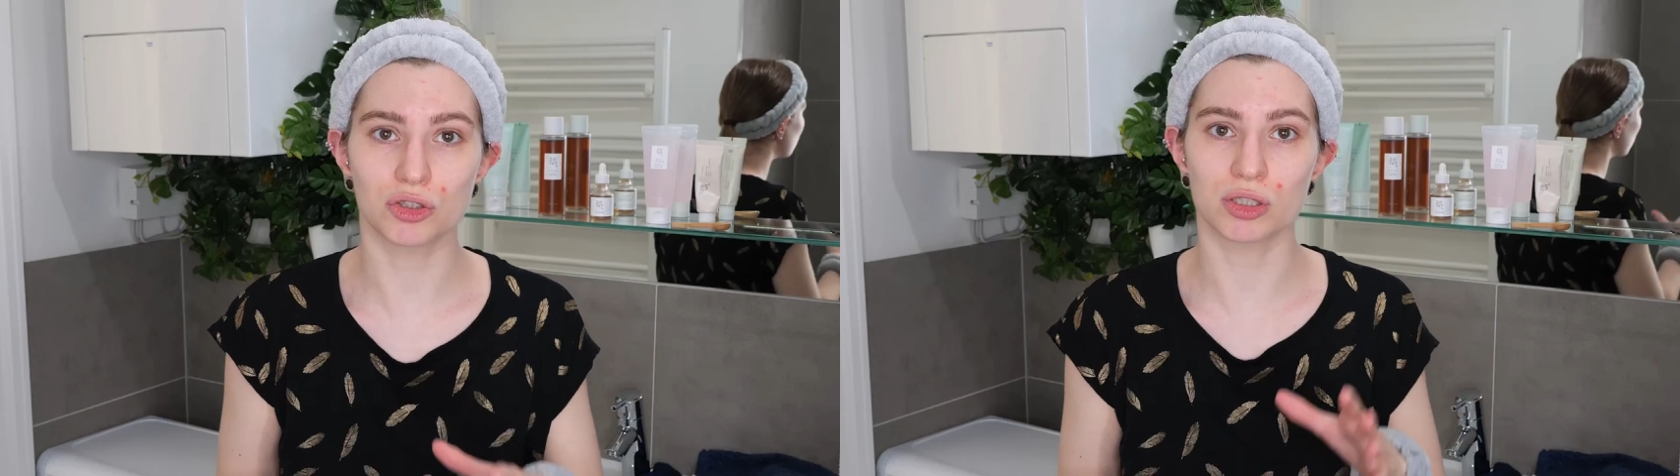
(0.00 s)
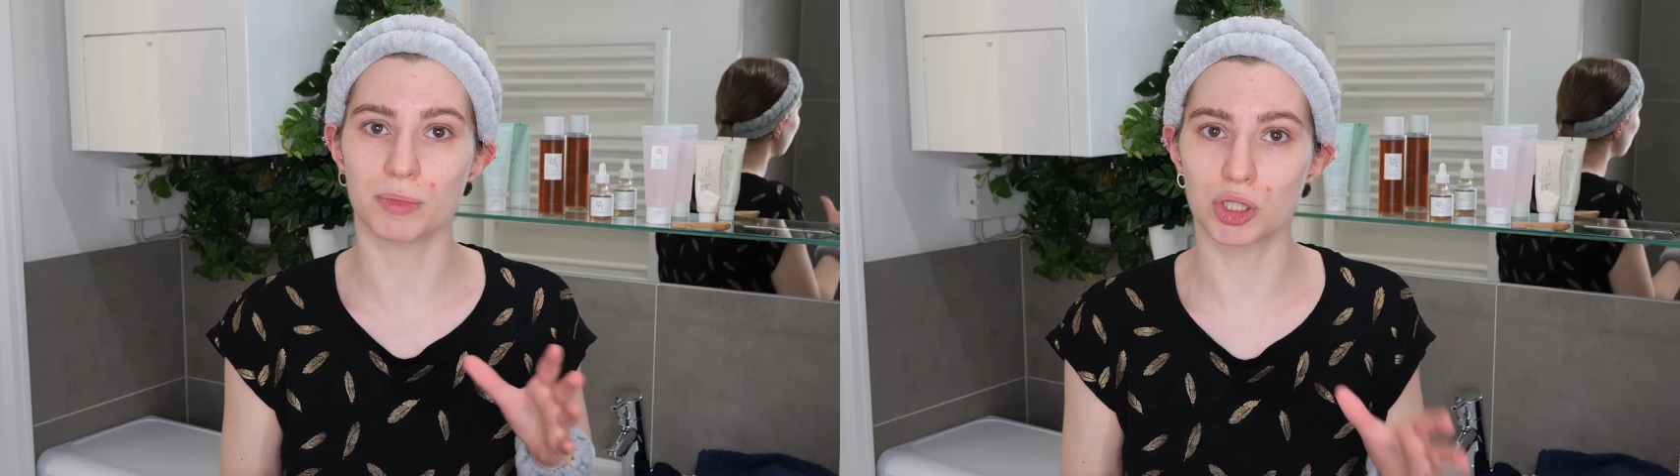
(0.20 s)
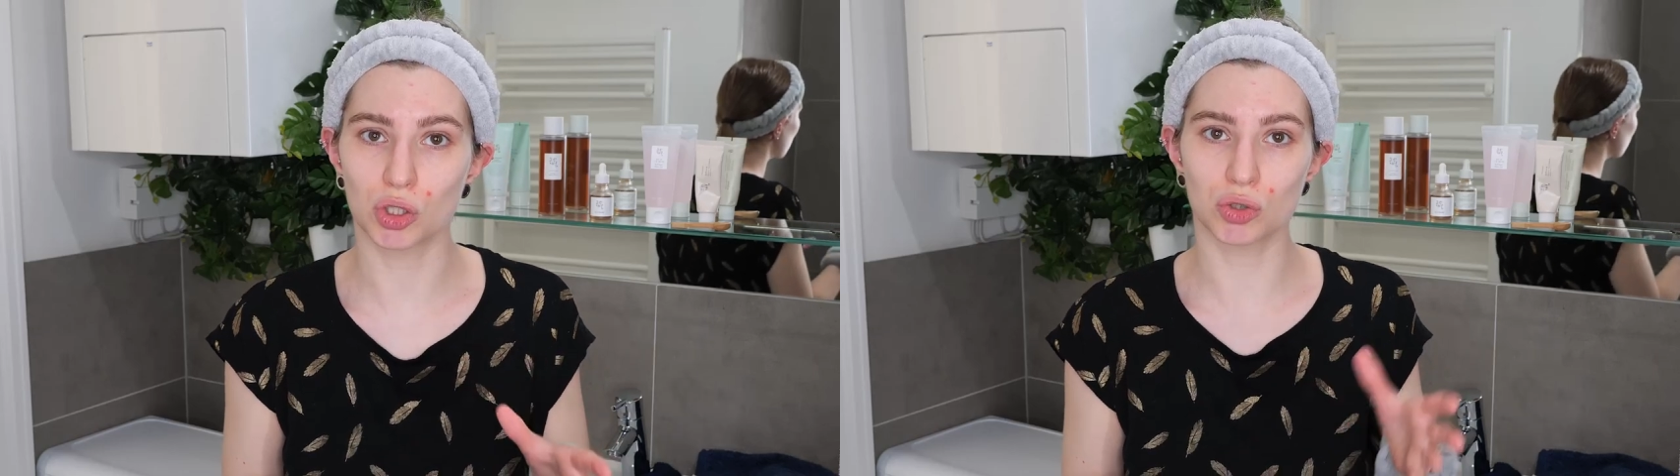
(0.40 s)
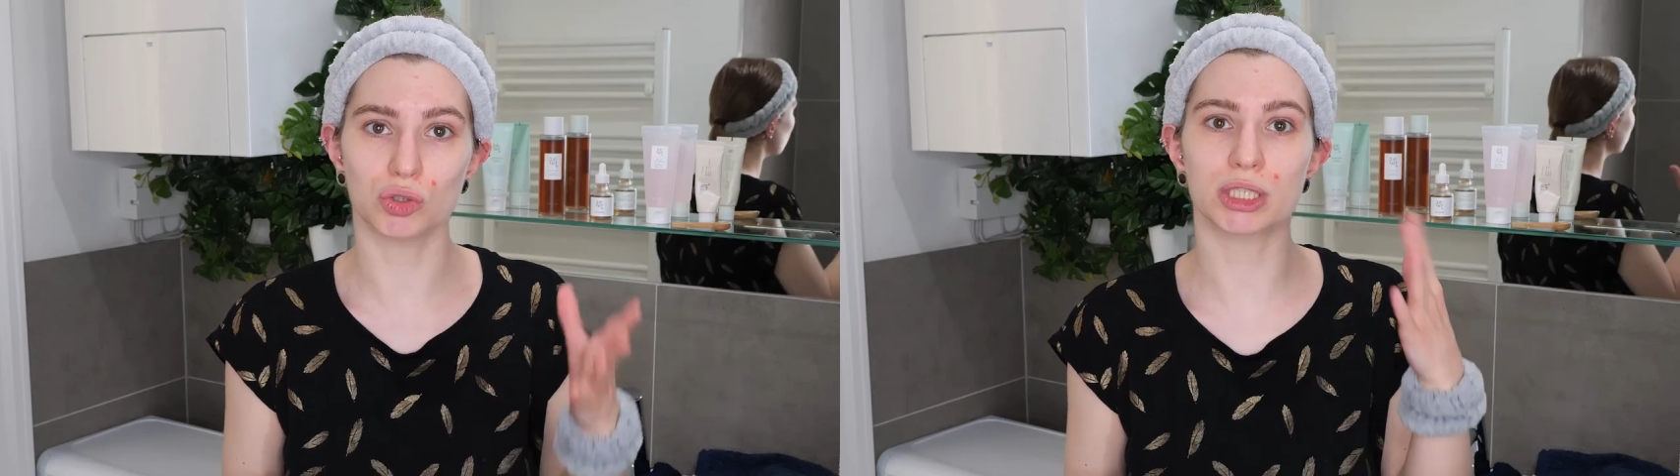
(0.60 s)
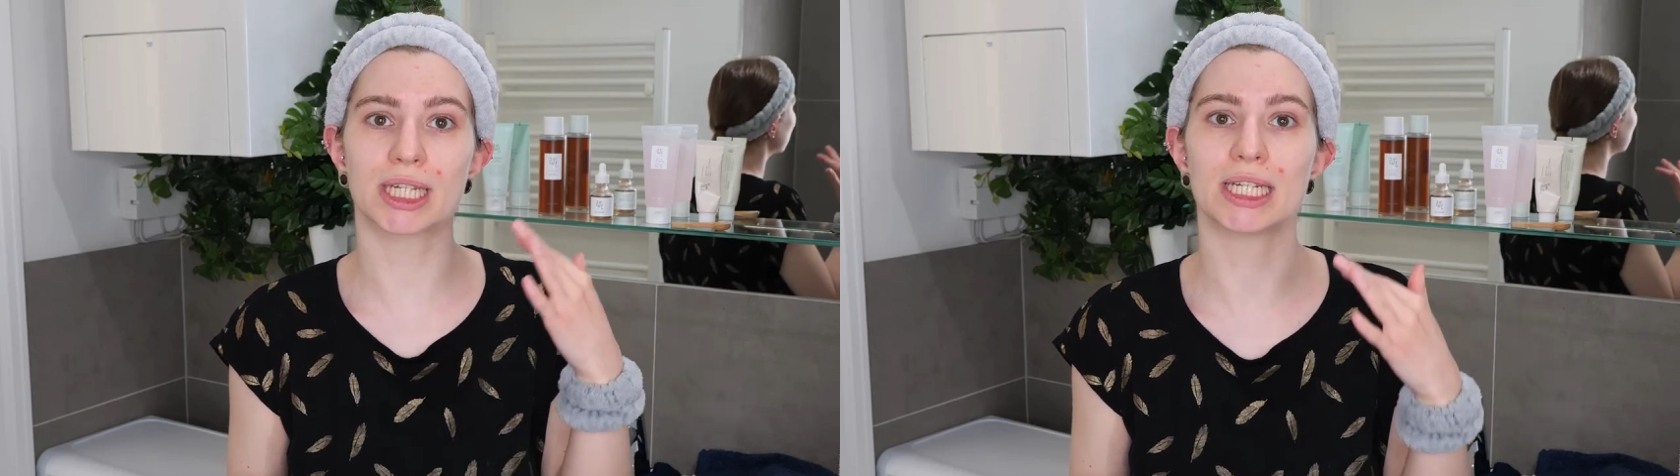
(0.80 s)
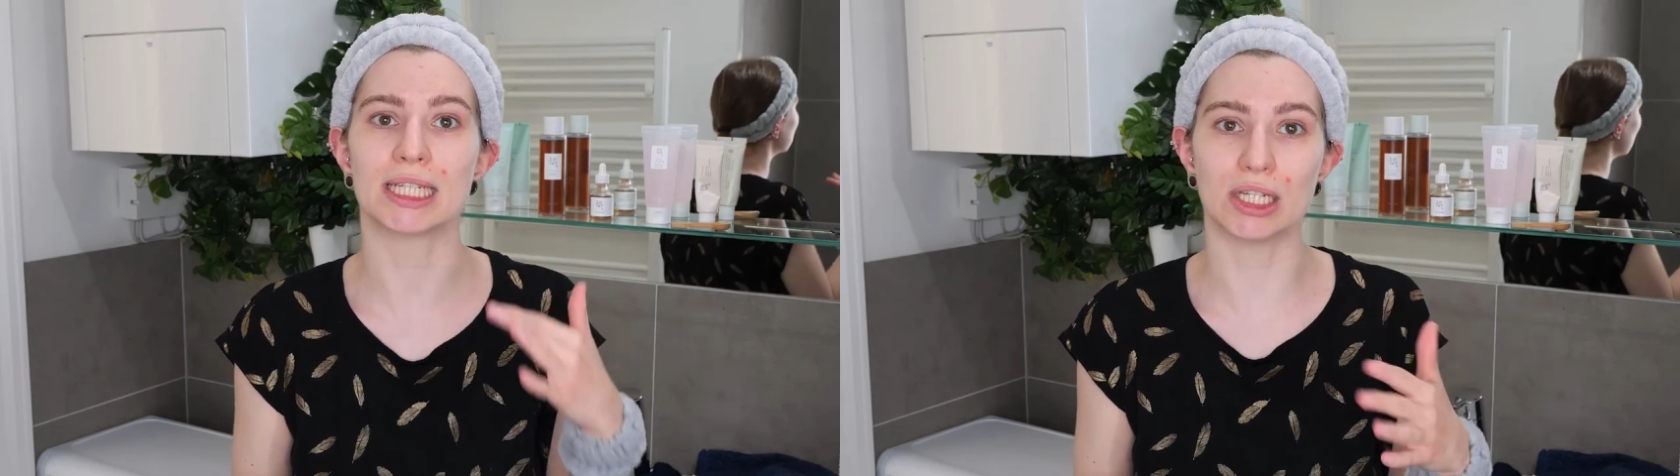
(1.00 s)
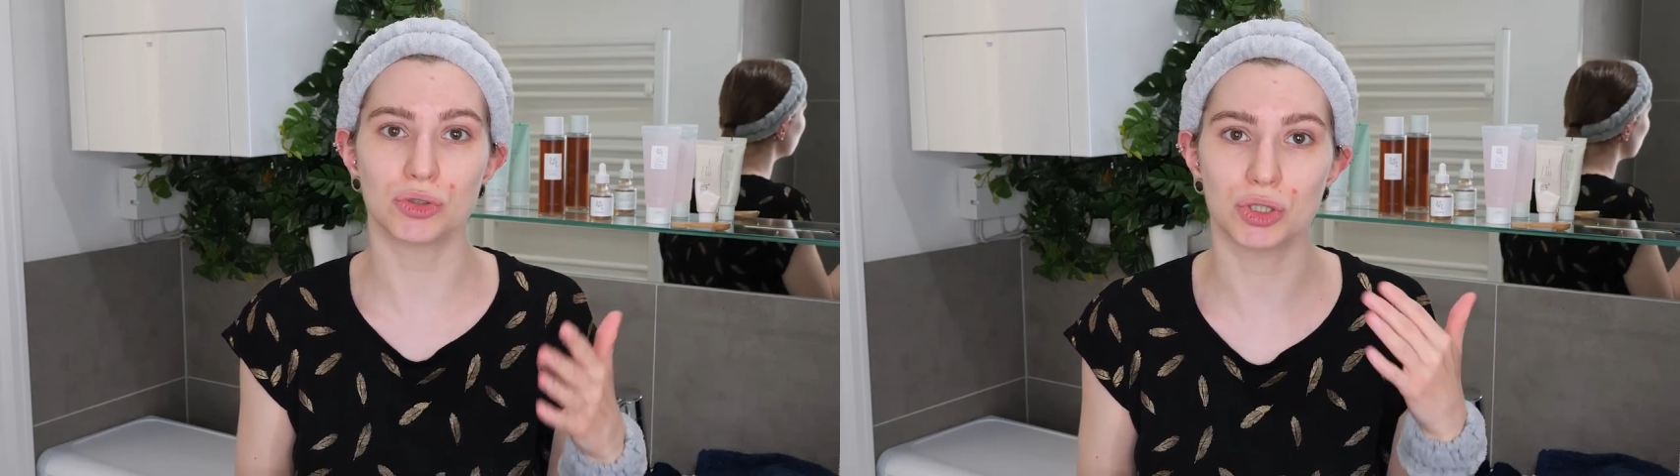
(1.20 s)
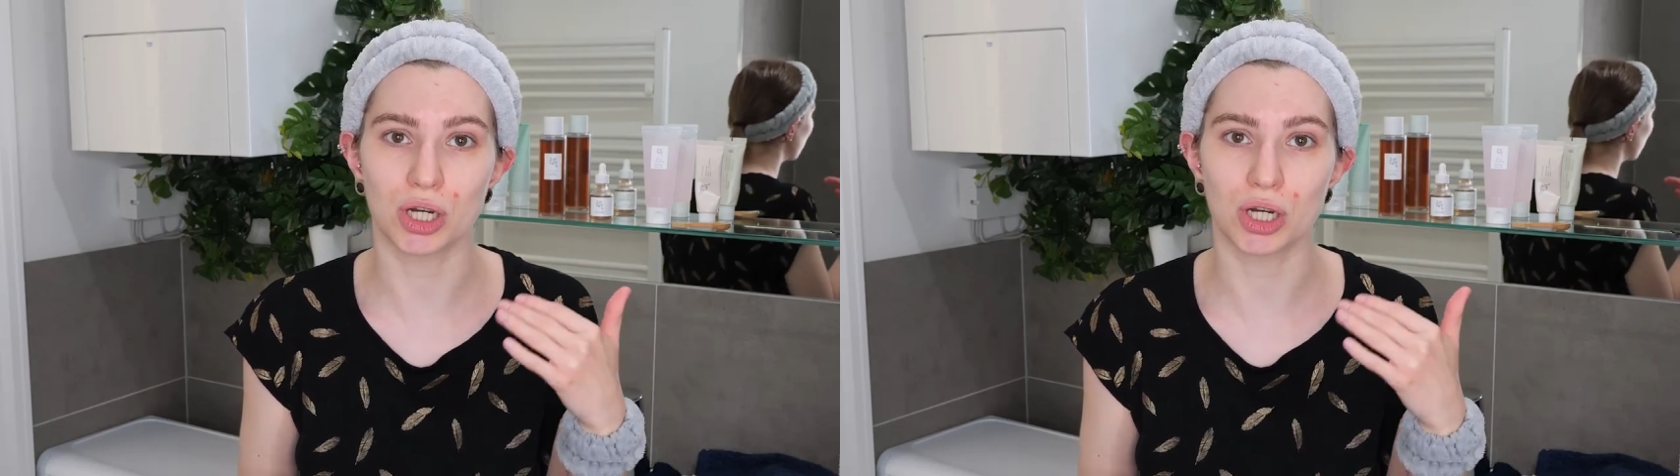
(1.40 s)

Just make sure to not get it into